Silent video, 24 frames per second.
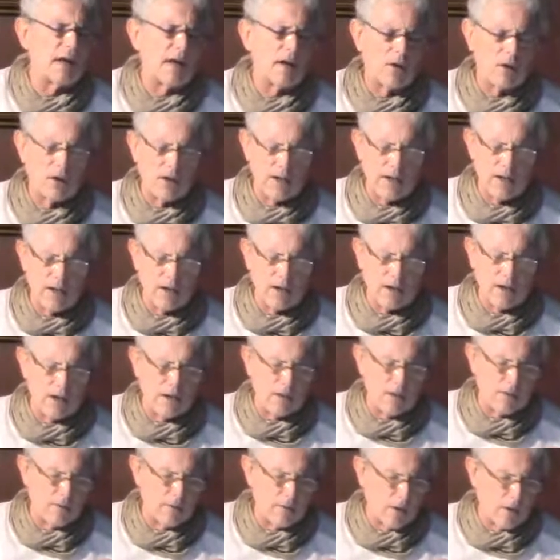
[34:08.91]
her
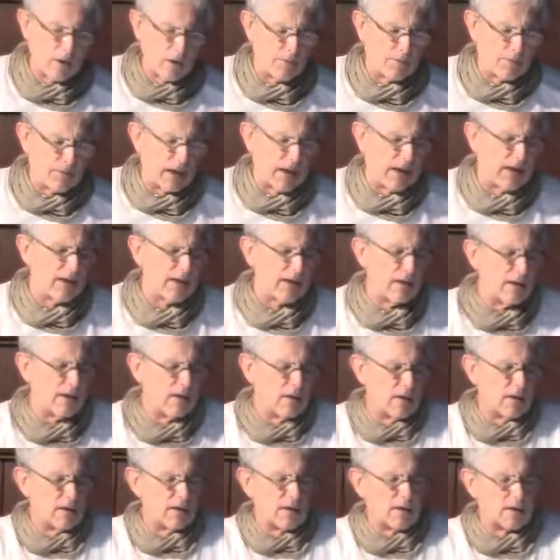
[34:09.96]
body
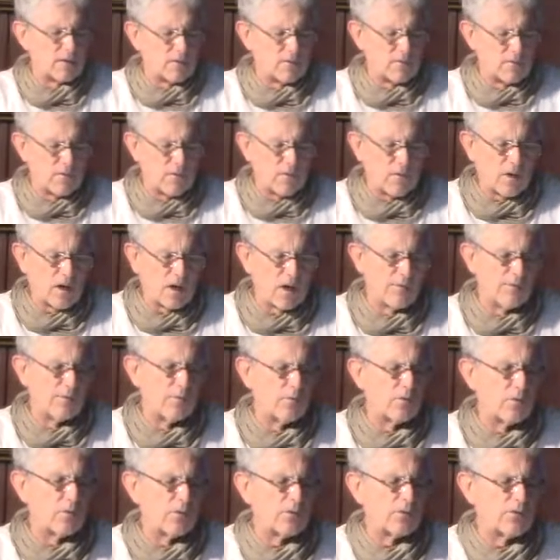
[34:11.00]
is covered
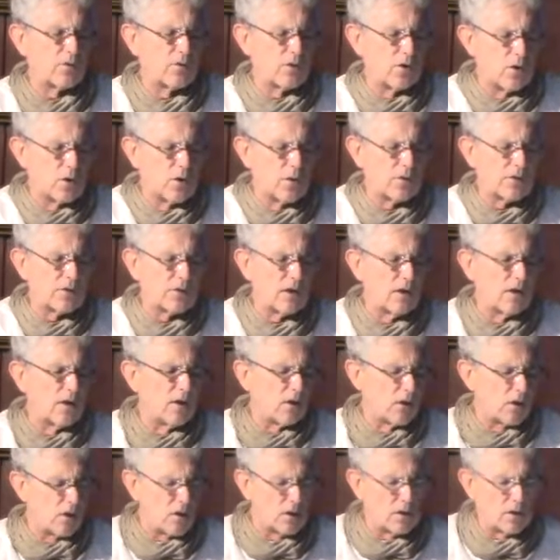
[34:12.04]
with dirt,
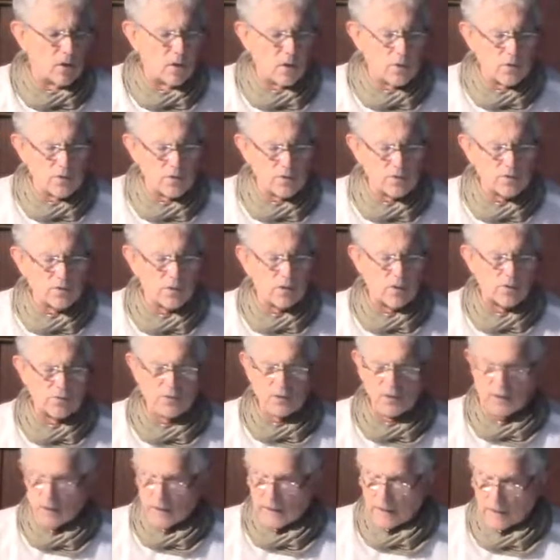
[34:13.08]
her clothes are
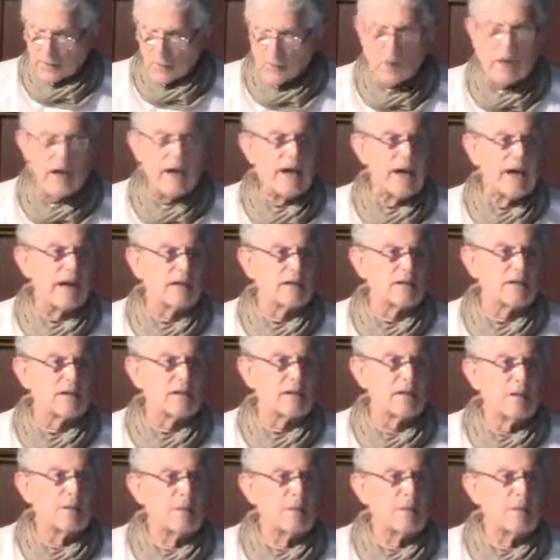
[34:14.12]
just like rags.